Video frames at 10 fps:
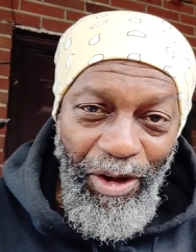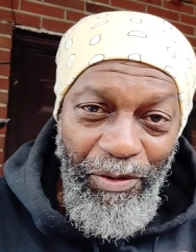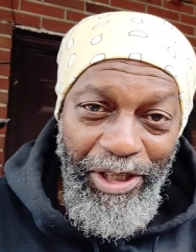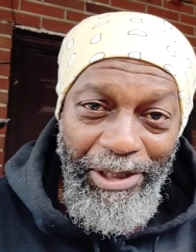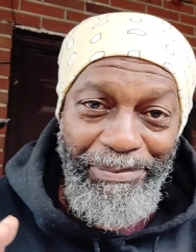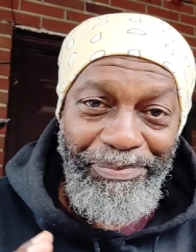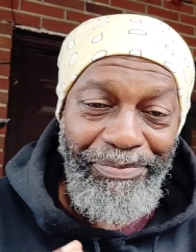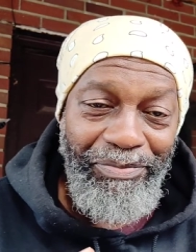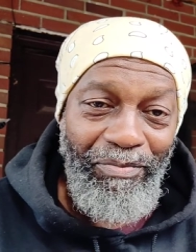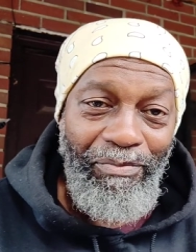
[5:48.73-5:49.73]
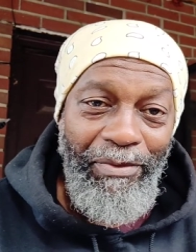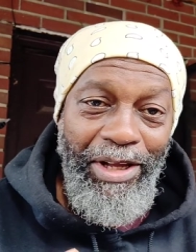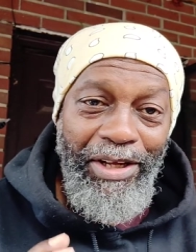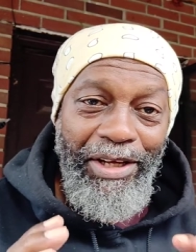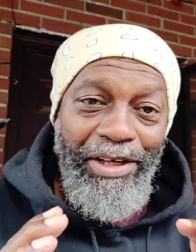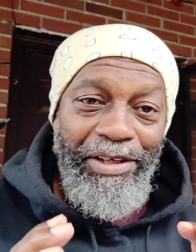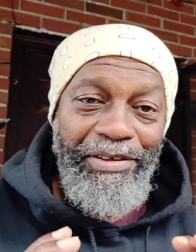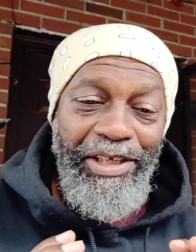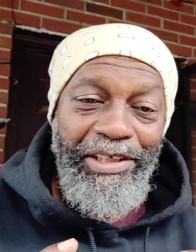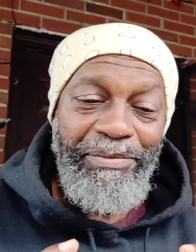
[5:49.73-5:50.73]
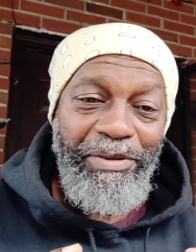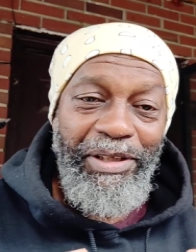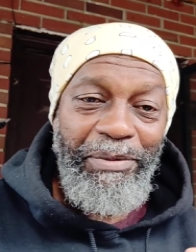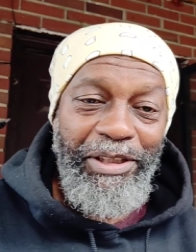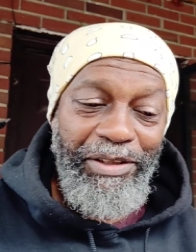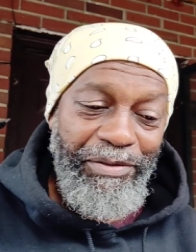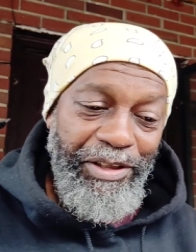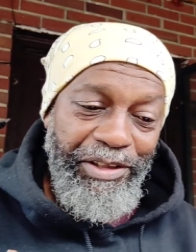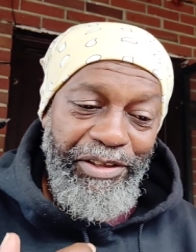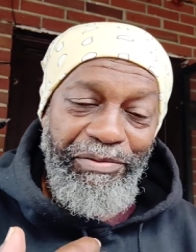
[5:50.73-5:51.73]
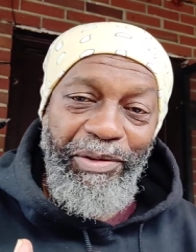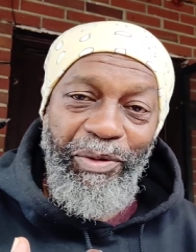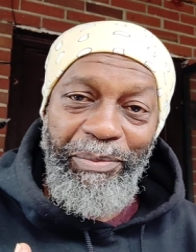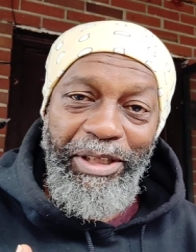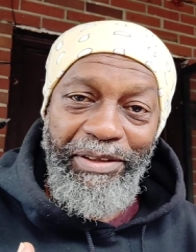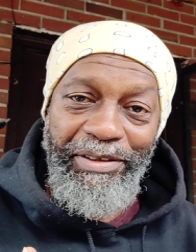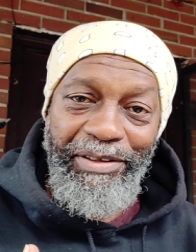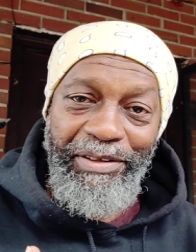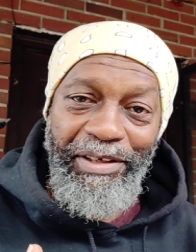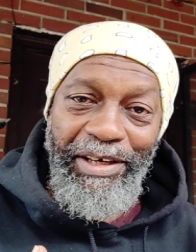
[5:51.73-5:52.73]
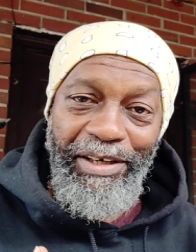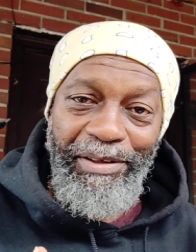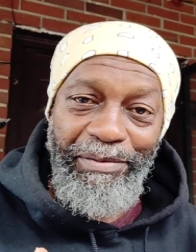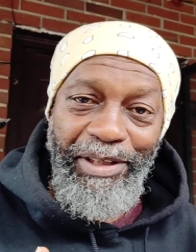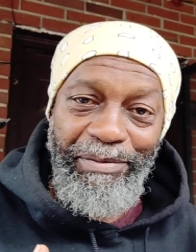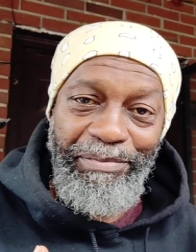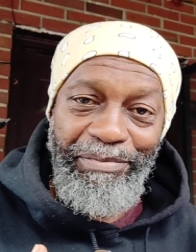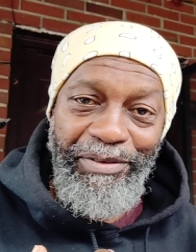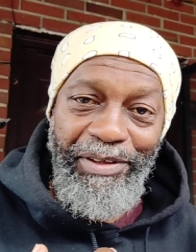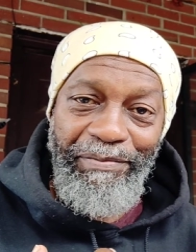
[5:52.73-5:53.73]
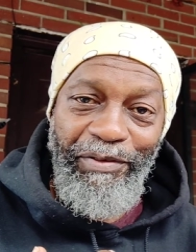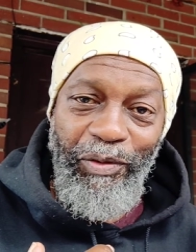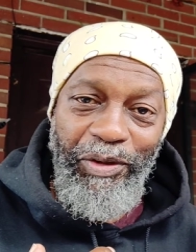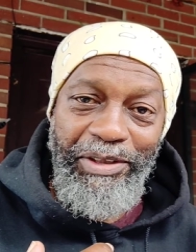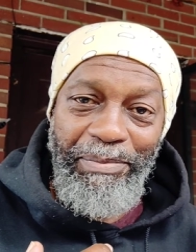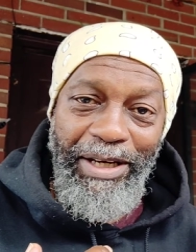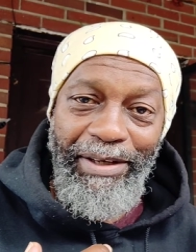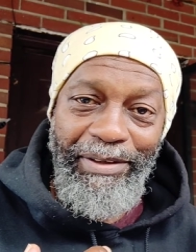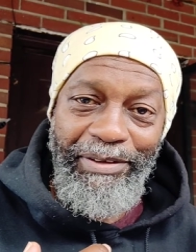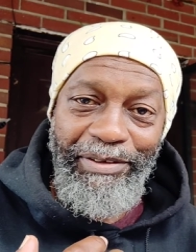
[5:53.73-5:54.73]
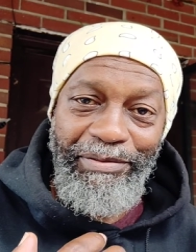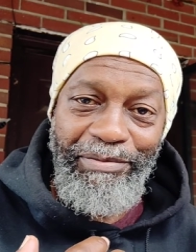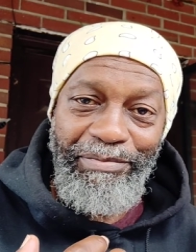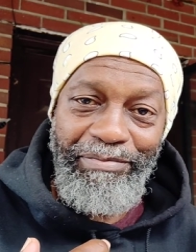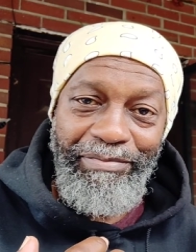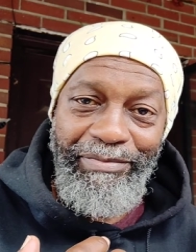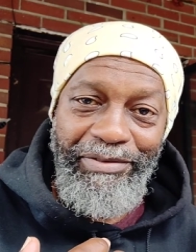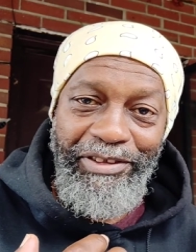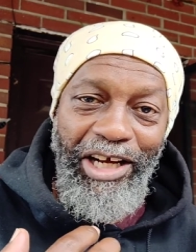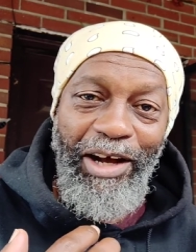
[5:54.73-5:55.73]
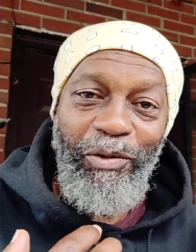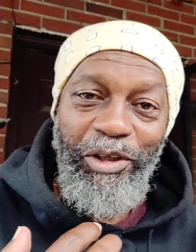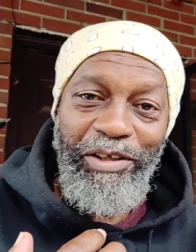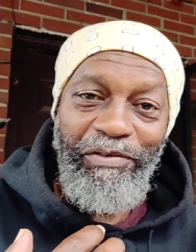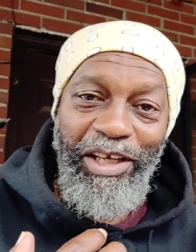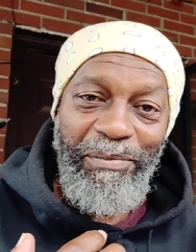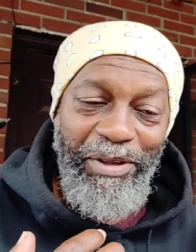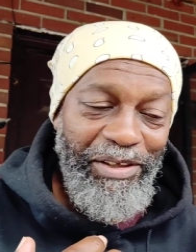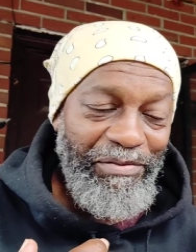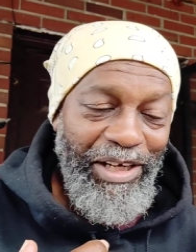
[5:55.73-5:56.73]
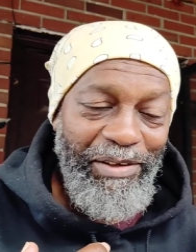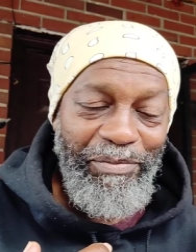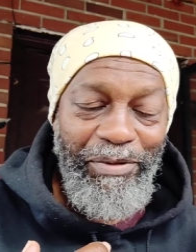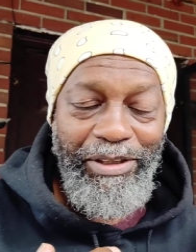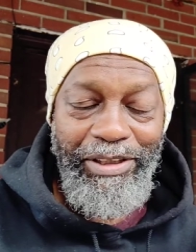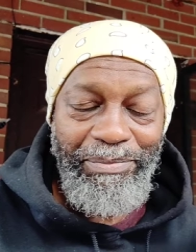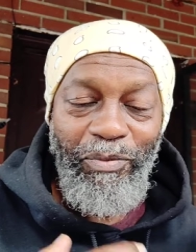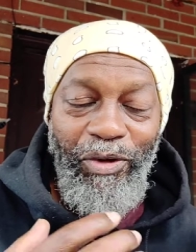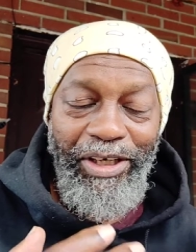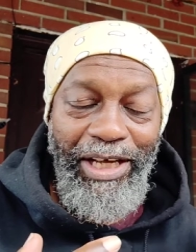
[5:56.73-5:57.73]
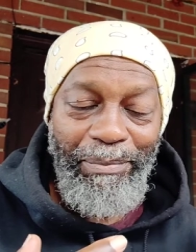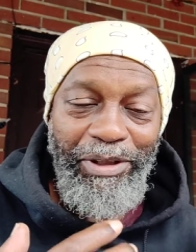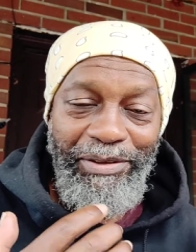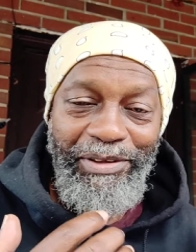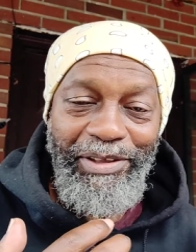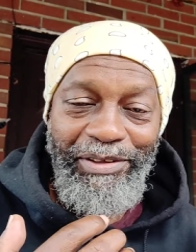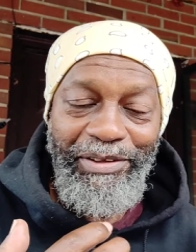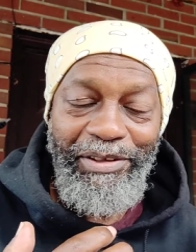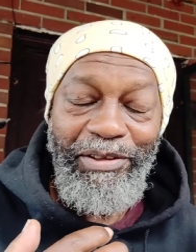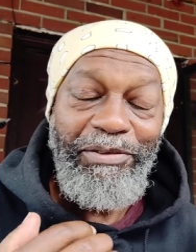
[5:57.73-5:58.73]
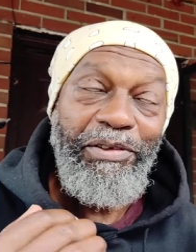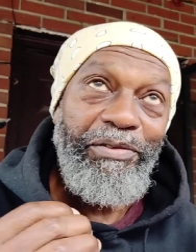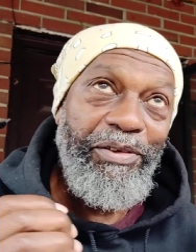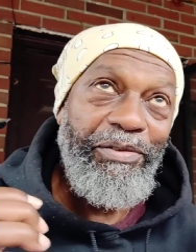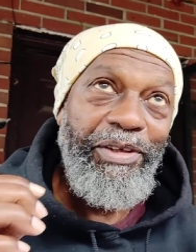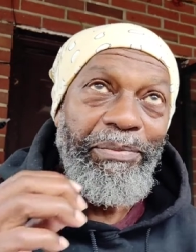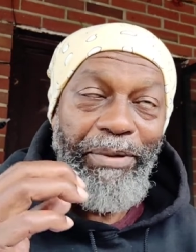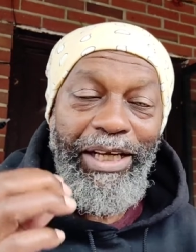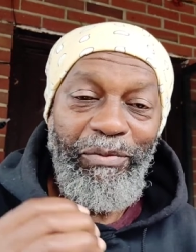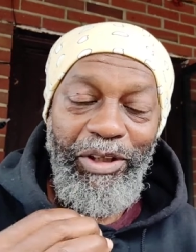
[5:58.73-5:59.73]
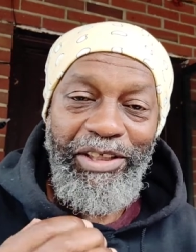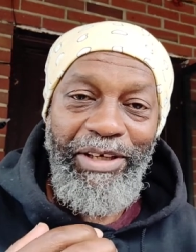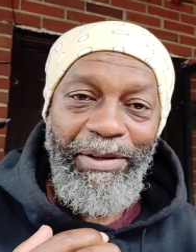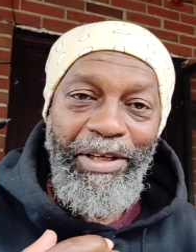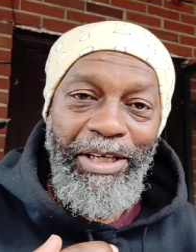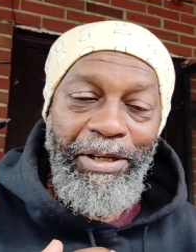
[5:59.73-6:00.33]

Okay. There's let me do just three women that are that influenced by childhood development, right? Well, there's more than that, but the, the, the three main ones, right?